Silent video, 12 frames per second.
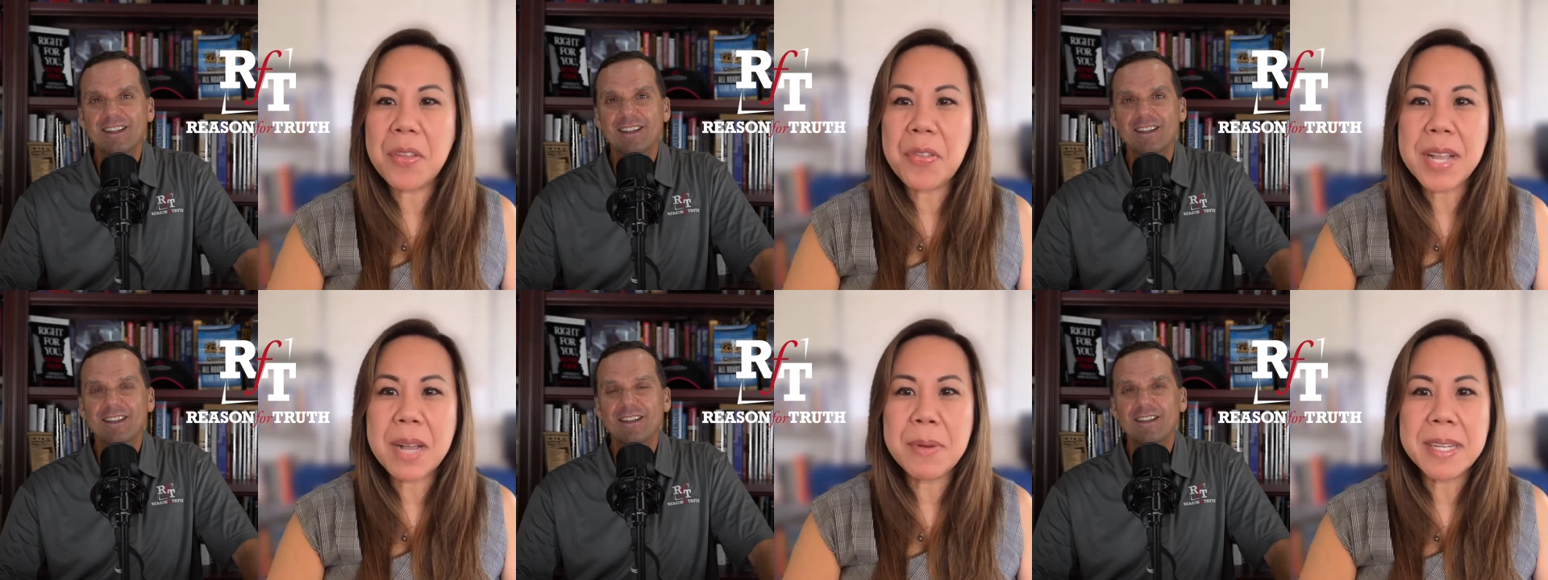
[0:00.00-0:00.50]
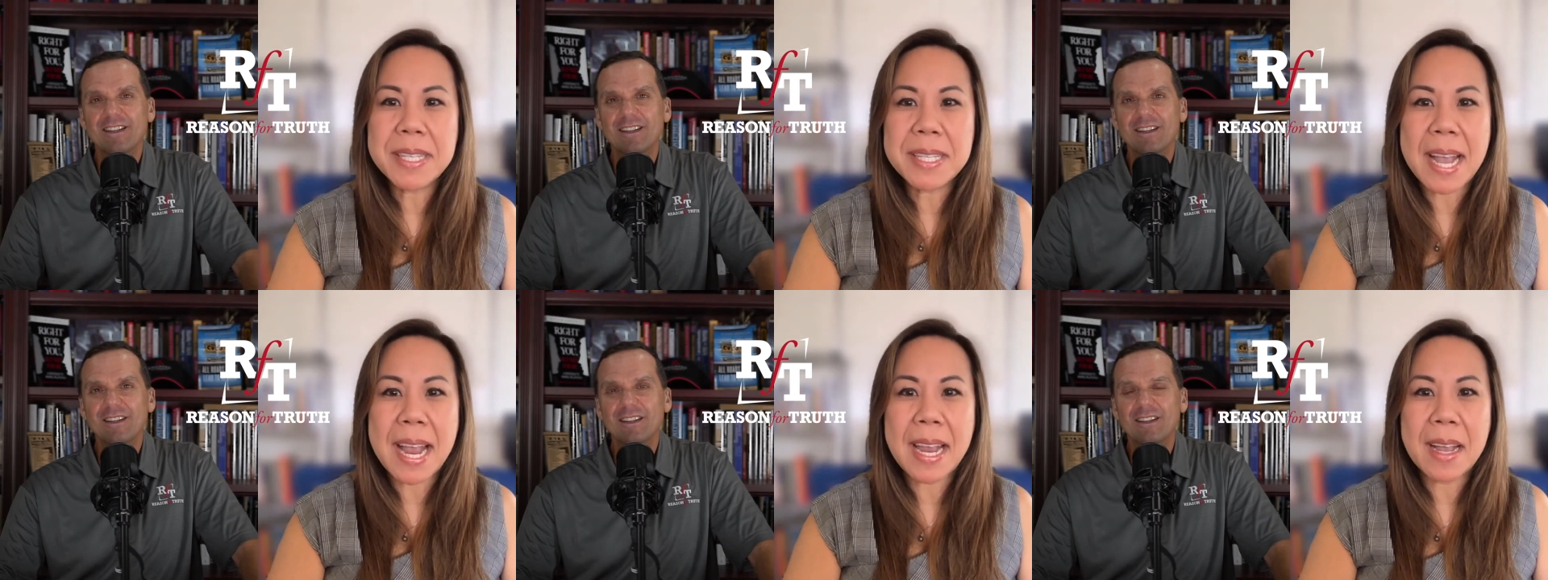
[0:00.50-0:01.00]
Speaker 1: thing I want to
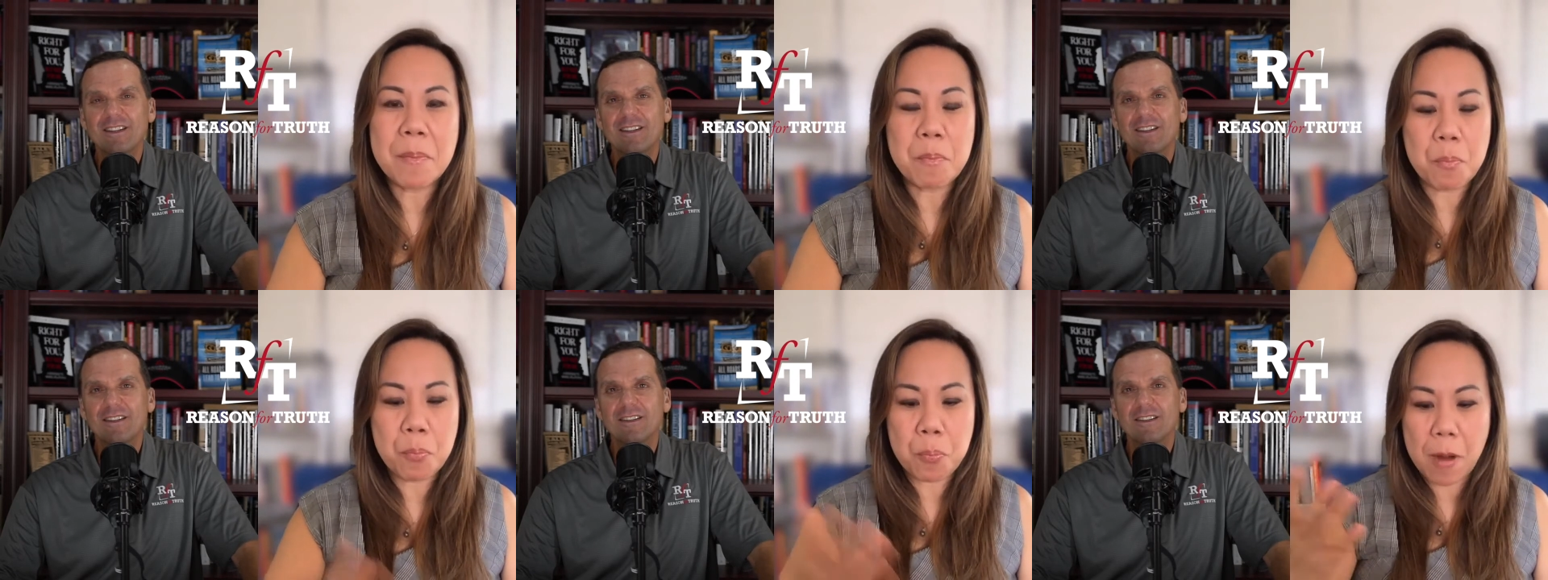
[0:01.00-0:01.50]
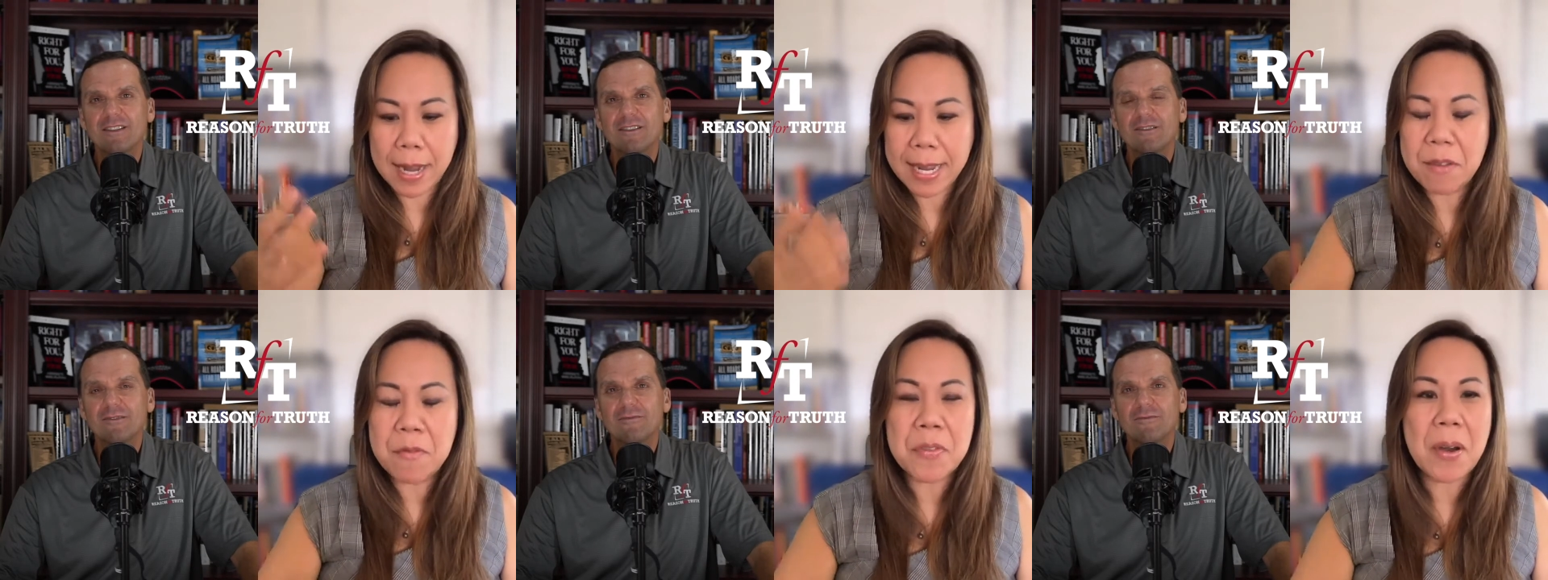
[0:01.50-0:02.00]
say,
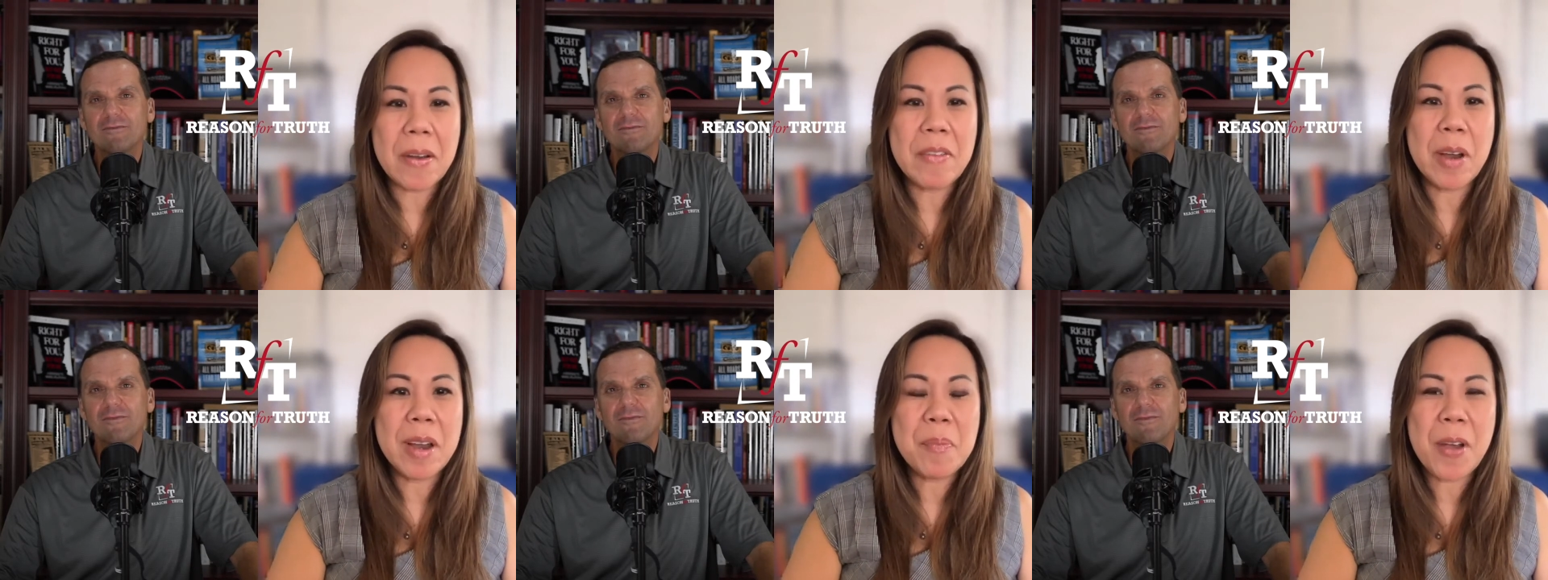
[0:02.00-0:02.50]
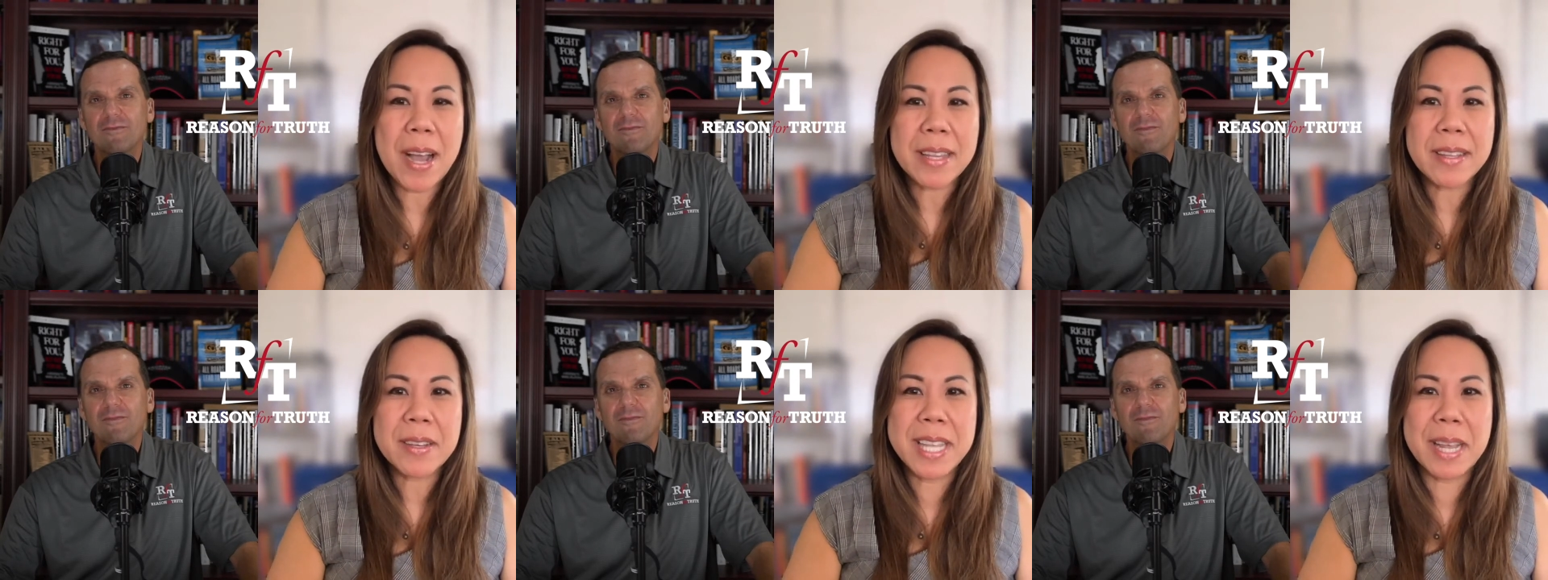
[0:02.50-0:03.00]
again, very, very practical, because